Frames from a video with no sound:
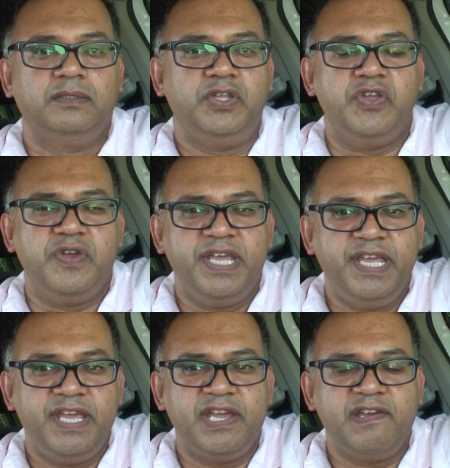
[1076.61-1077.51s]
Do you
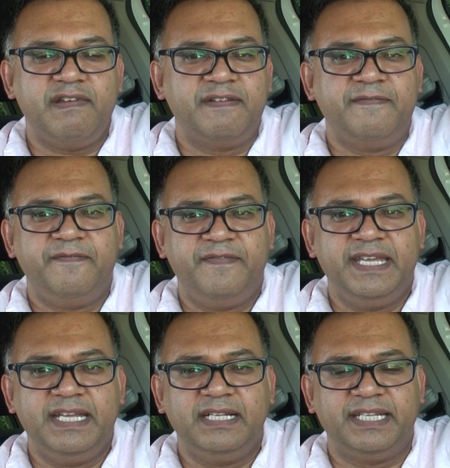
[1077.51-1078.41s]
hear and
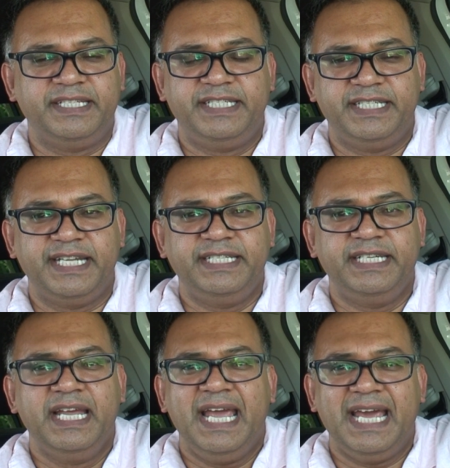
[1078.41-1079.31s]
feel and sense